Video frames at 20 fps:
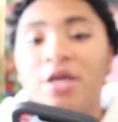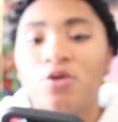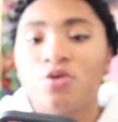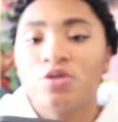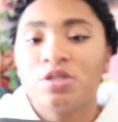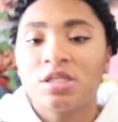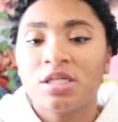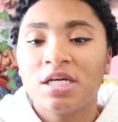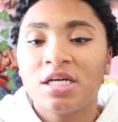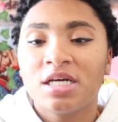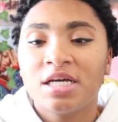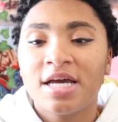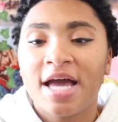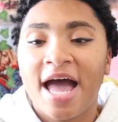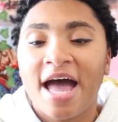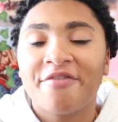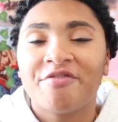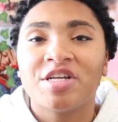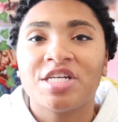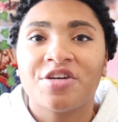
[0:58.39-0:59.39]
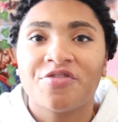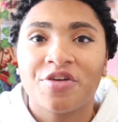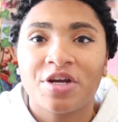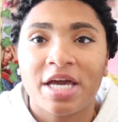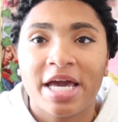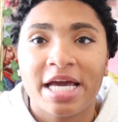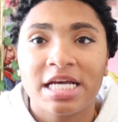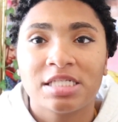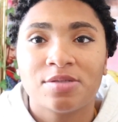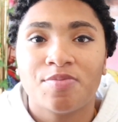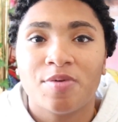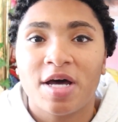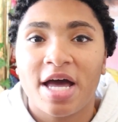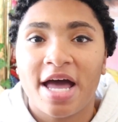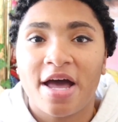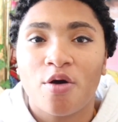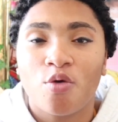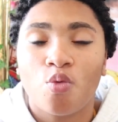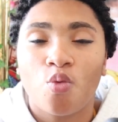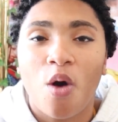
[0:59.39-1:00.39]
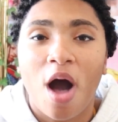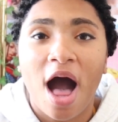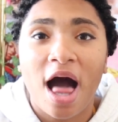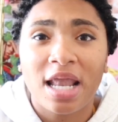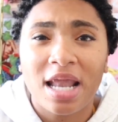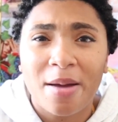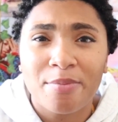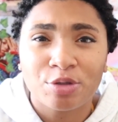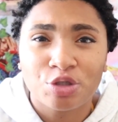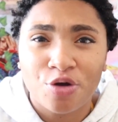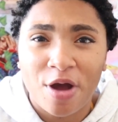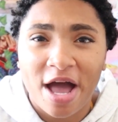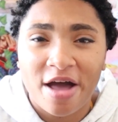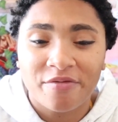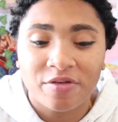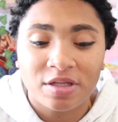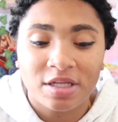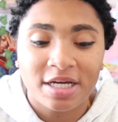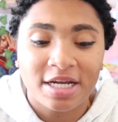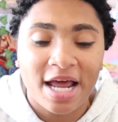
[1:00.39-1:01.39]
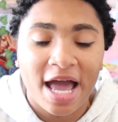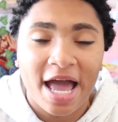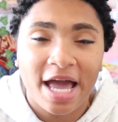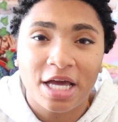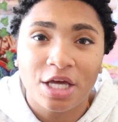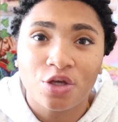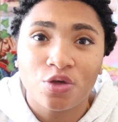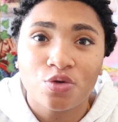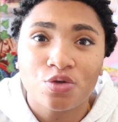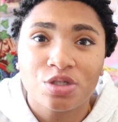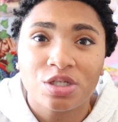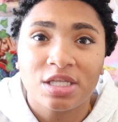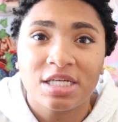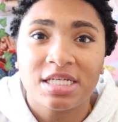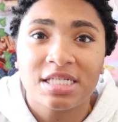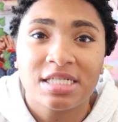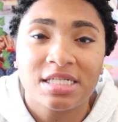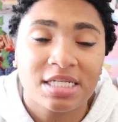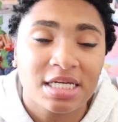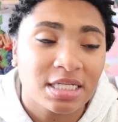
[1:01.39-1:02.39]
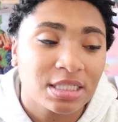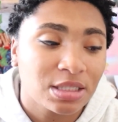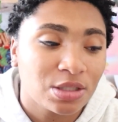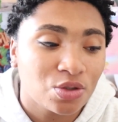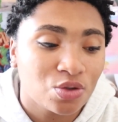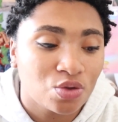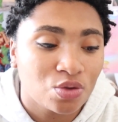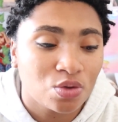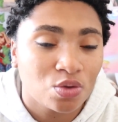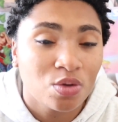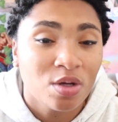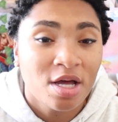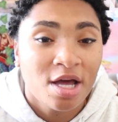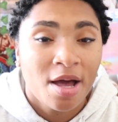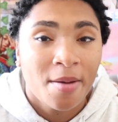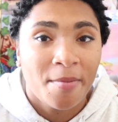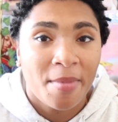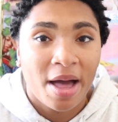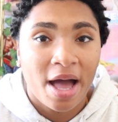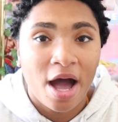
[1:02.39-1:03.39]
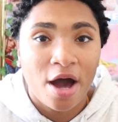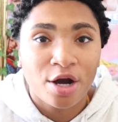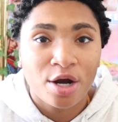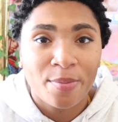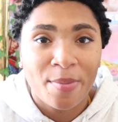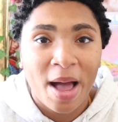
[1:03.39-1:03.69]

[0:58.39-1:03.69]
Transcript: usually have a different case, but while I'm traveling I usually stick to my outer